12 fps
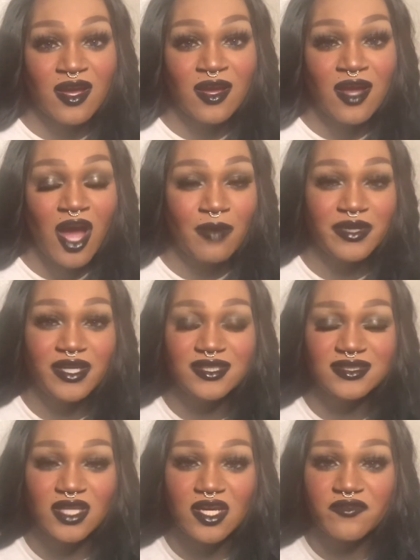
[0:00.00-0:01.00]
comedy
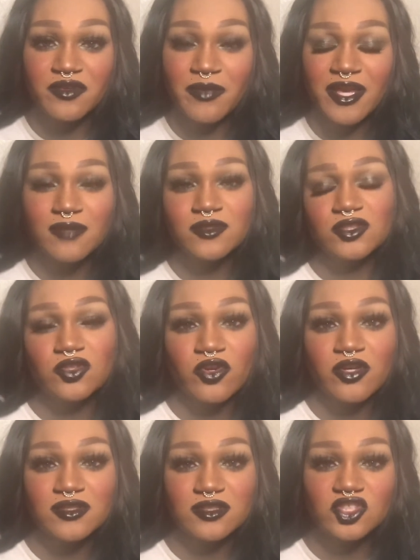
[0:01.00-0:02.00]
stuff and make
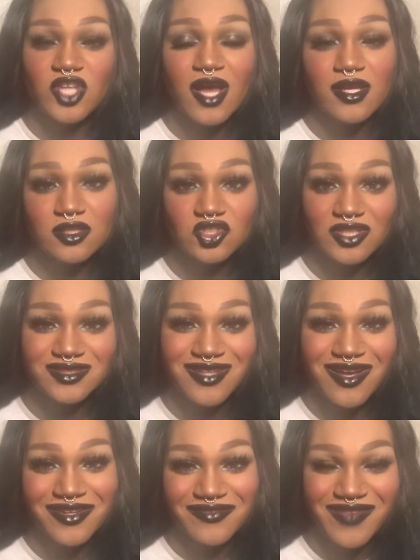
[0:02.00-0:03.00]
tutorials and challenges and
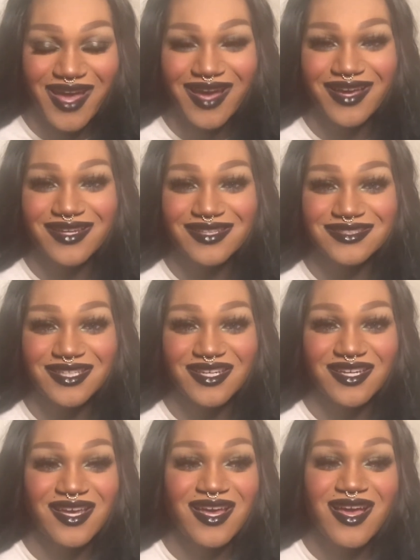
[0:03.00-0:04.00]
all of that, and it's a
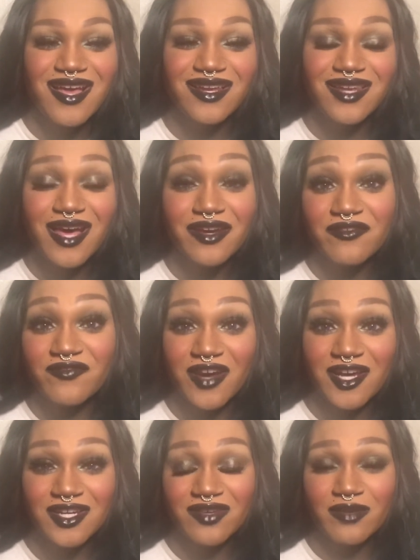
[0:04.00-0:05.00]
lot of
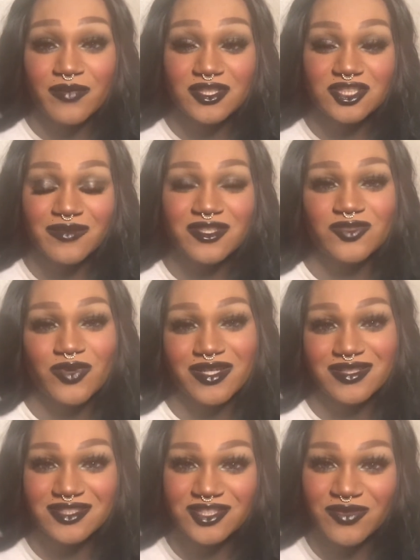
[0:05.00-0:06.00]
fun, and we put so much work
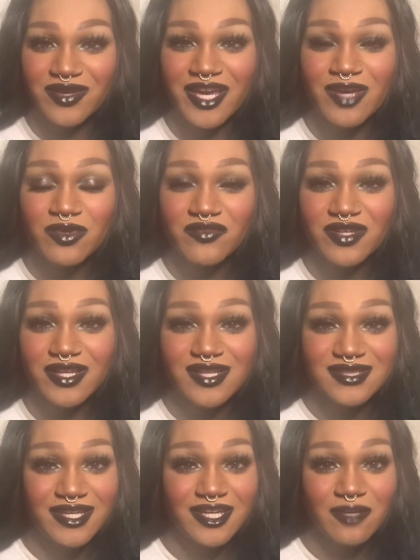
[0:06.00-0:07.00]
into it, and we're really
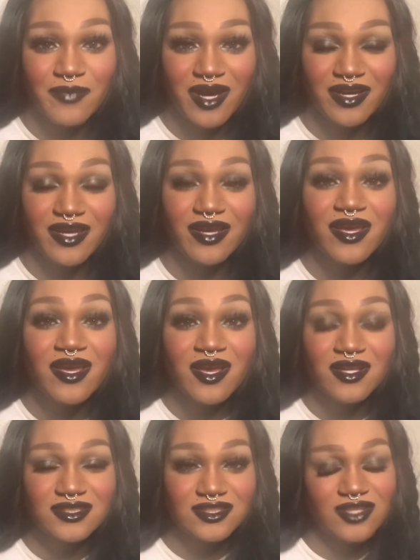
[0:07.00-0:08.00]
excited about it.
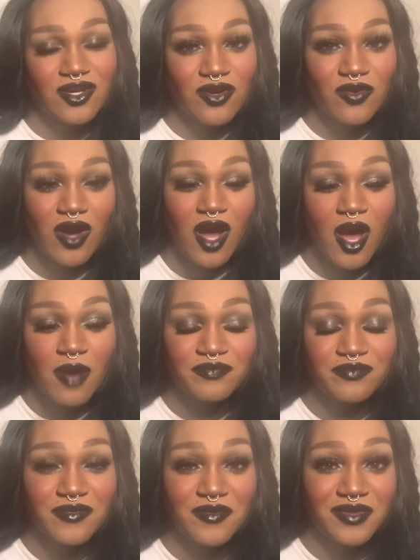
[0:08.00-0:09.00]
So
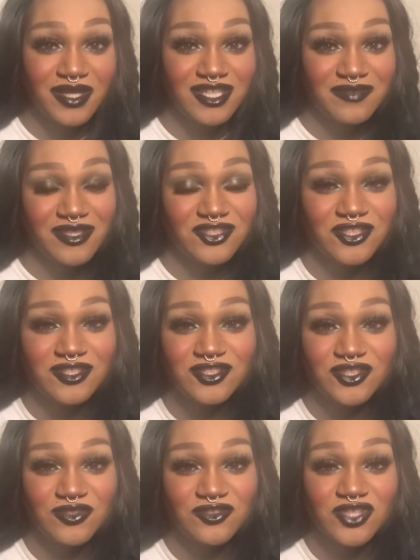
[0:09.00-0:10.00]
please be sure
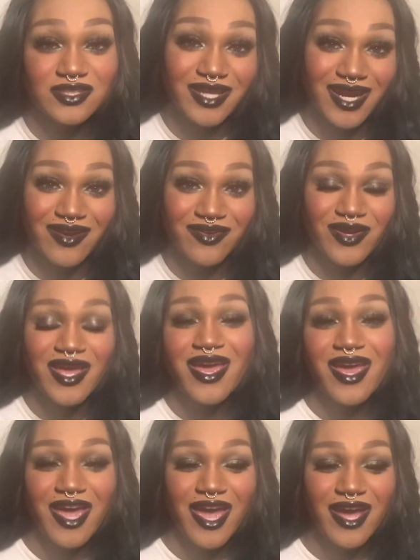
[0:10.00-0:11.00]
to check that out,
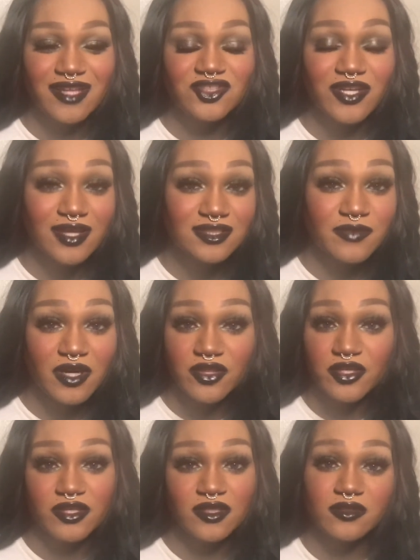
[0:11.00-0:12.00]
and check out some
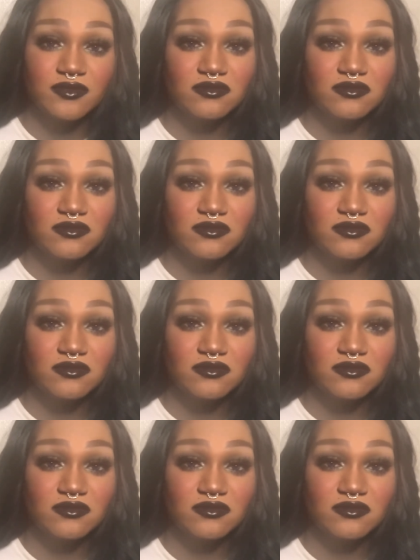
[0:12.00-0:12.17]
other